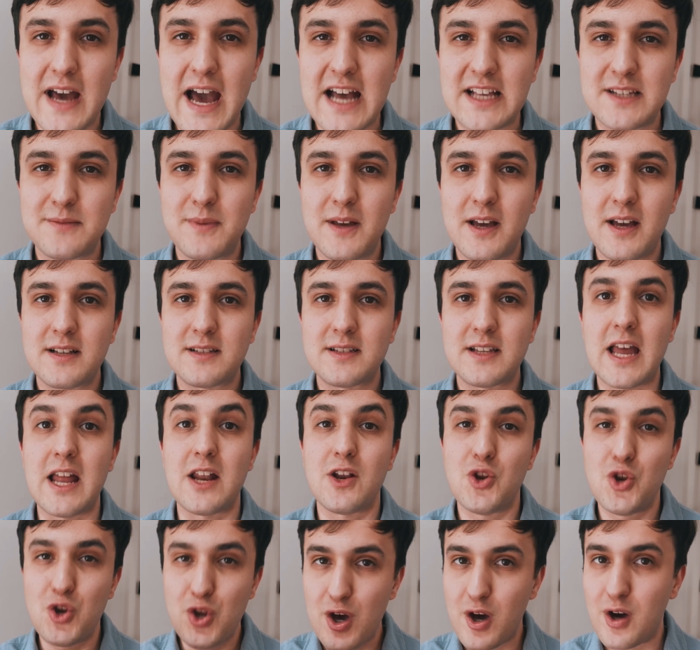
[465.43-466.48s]
aspects
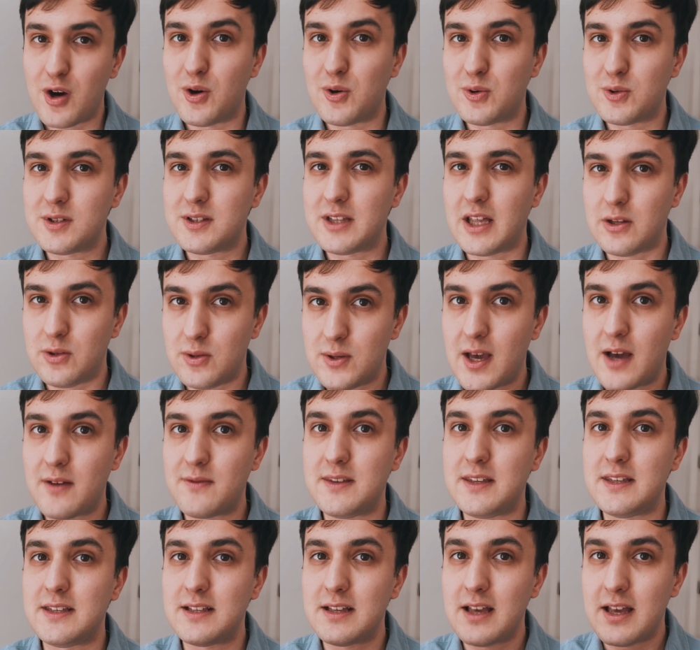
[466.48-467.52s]
and know that you have
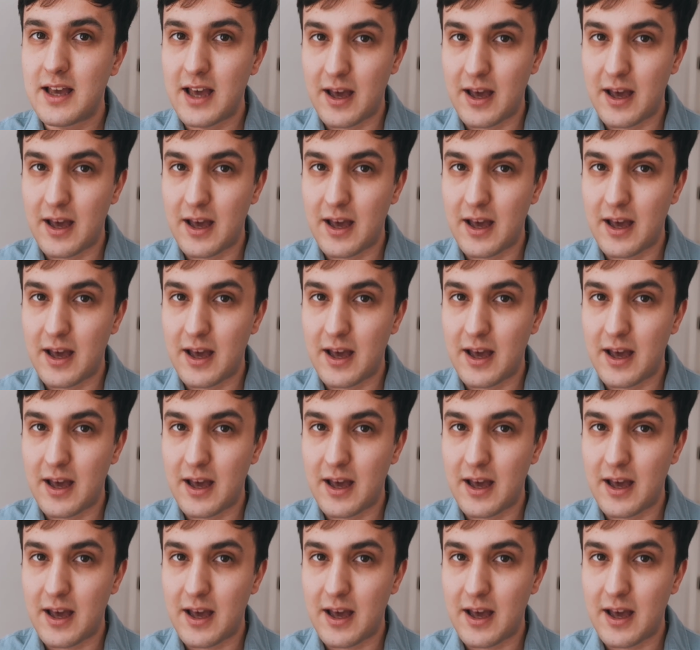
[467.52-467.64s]
the